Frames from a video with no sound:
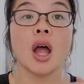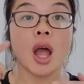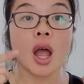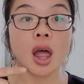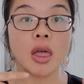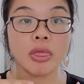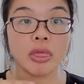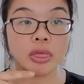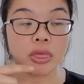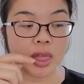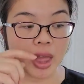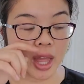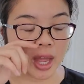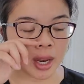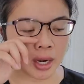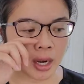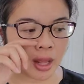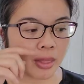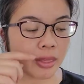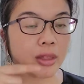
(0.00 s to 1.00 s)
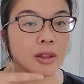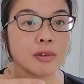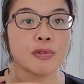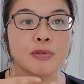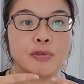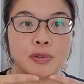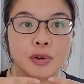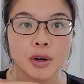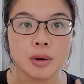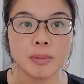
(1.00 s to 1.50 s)
and then the
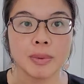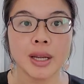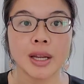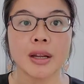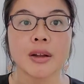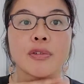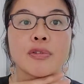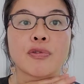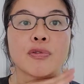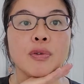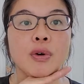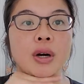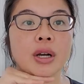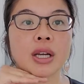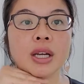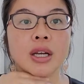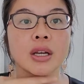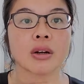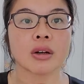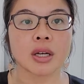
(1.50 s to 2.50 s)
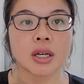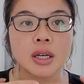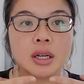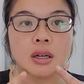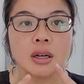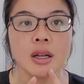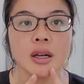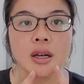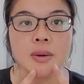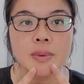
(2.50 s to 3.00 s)
firming for here,
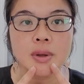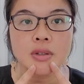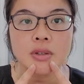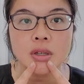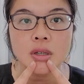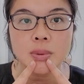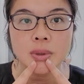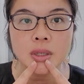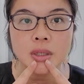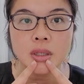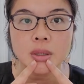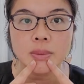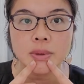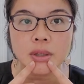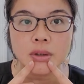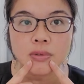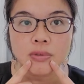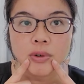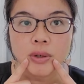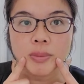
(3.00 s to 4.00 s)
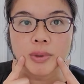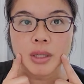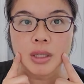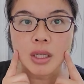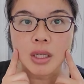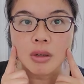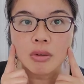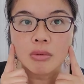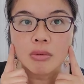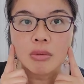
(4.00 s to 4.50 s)
here. And I'm also gonna put a little bit of the firming
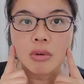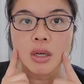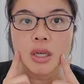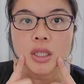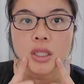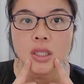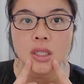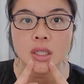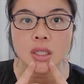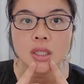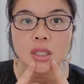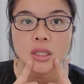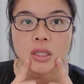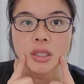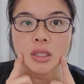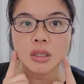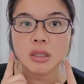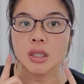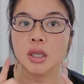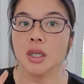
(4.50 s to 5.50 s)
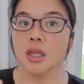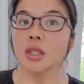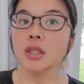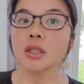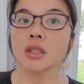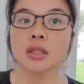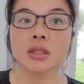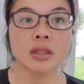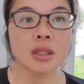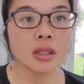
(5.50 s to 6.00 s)
like right here,
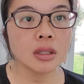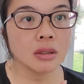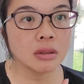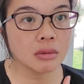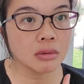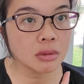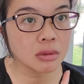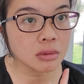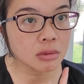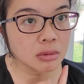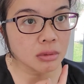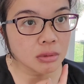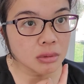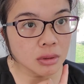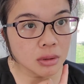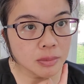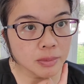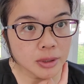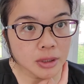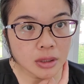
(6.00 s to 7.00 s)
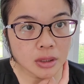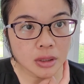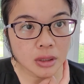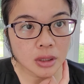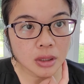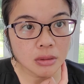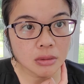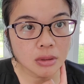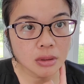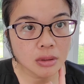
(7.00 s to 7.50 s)
because I always worry about
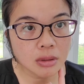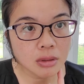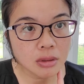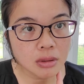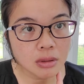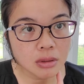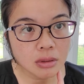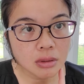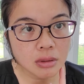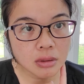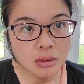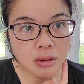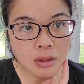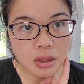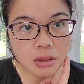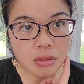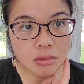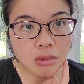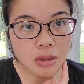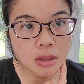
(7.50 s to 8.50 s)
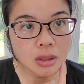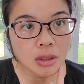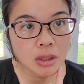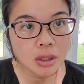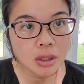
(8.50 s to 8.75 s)
jowls. Like right